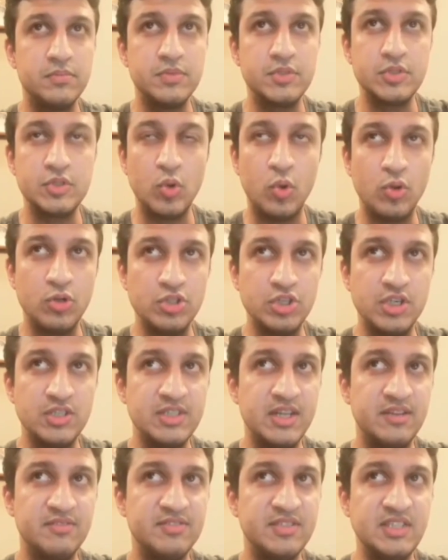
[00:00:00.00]

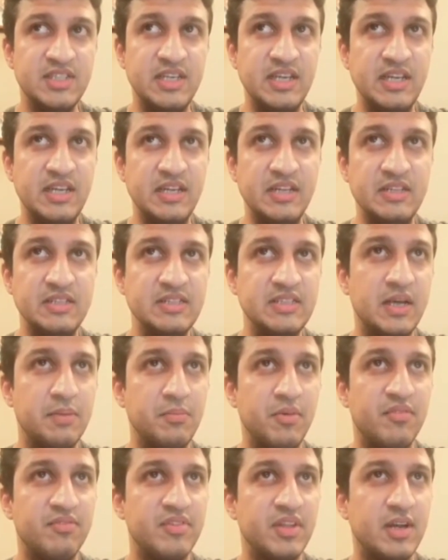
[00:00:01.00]
soldiers have seen
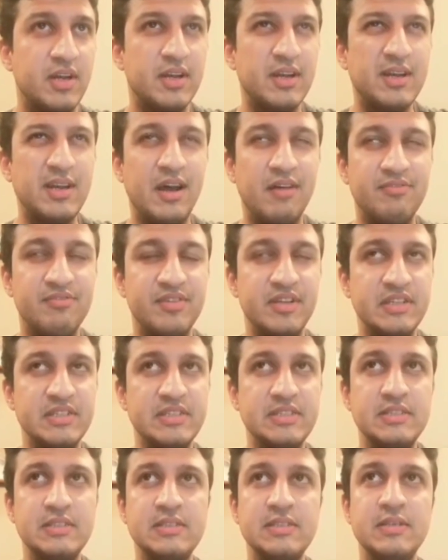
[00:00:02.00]
some of the
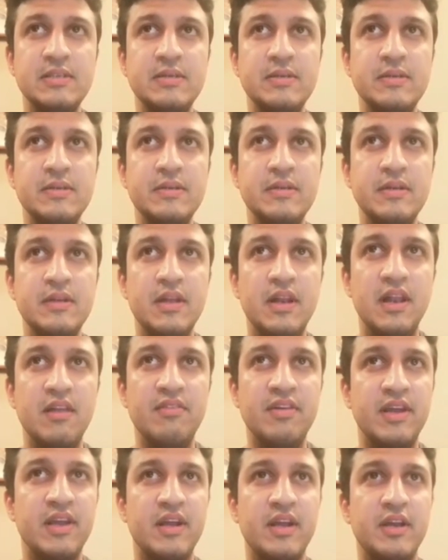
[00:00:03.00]
toughest
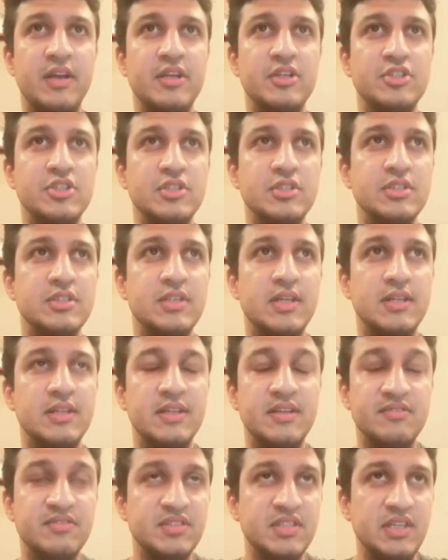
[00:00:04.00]
living conditions,
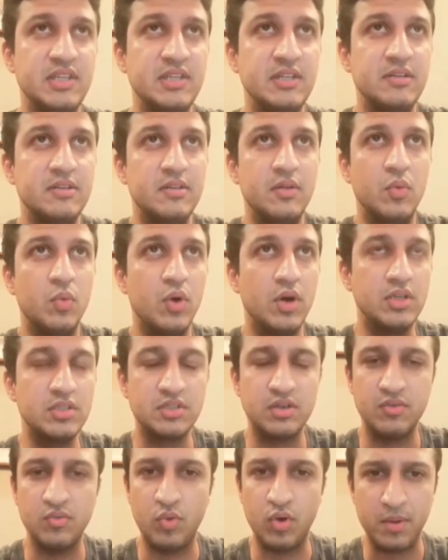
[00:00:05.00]
and they've seen the
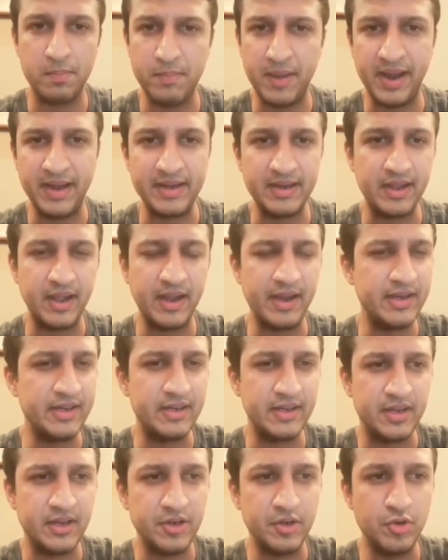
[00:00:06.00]
worst of what
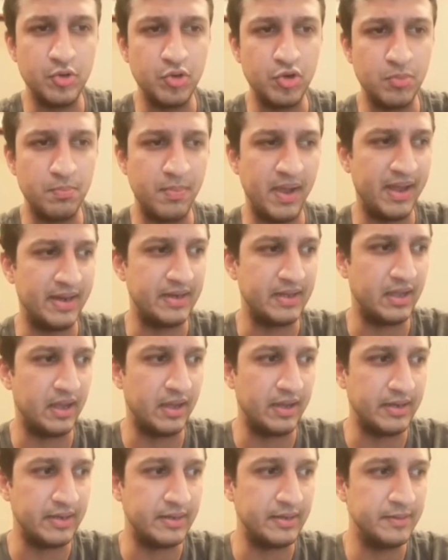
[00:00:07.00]
mankind can do to
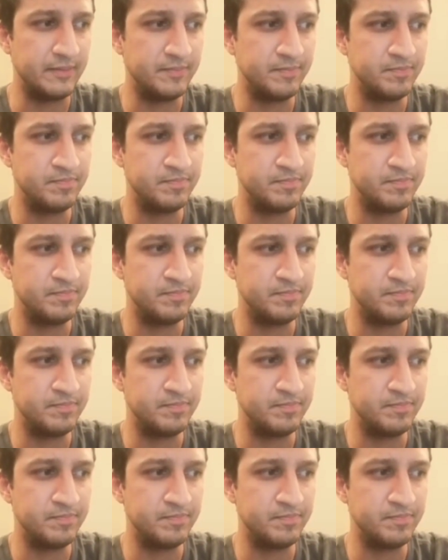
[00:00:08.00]
mankind.